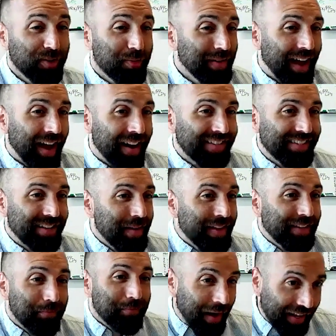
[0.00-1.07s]
to be honest, it
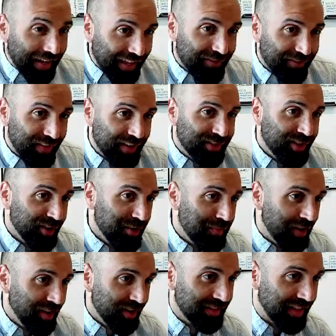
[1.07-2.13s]
makes my life easier
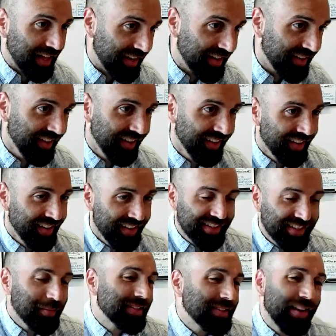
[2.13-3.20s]
because like
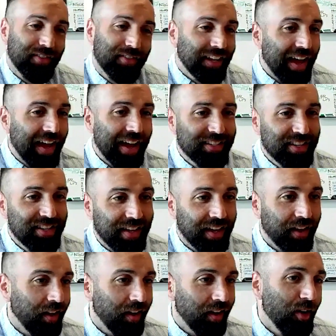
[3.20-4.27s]
sometimes I have clients who's
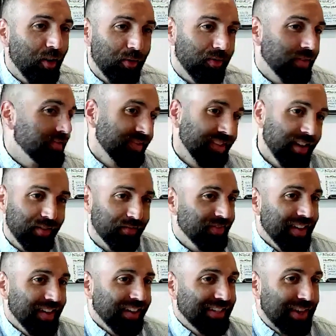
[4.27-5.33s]
like, oh,
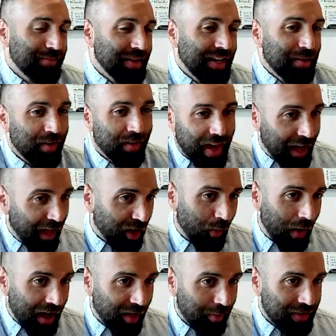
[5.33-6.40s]
he'll send me an email, the
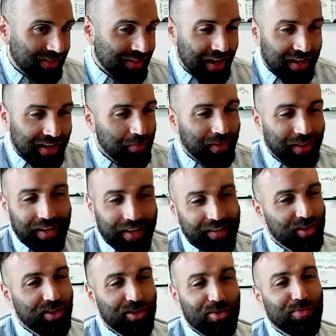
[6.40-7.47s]
LOI will be signed. I'd be like,
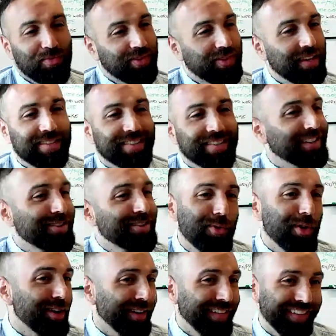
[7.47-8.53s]
this doesn't
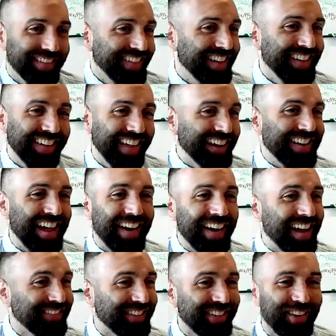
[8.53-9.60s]
work. Like now I
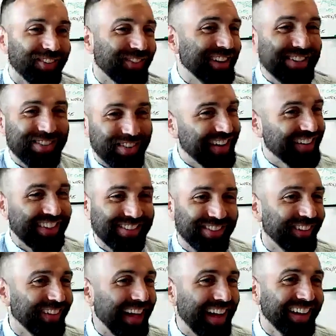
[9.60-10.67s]
have to go retrade this
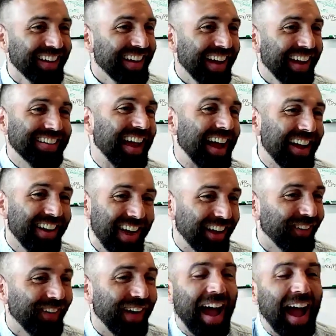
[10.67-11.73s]
whole entire
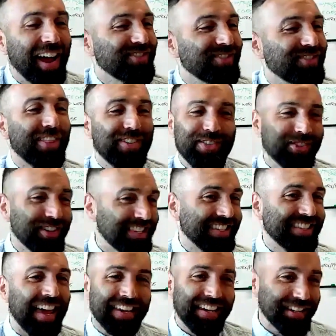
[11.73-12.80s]
LOI. I'd rather you just
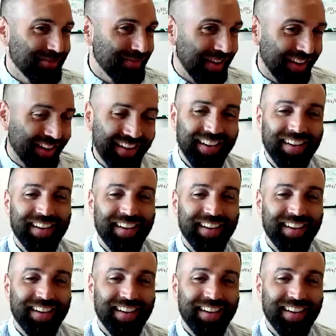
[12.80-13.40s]
send it to me.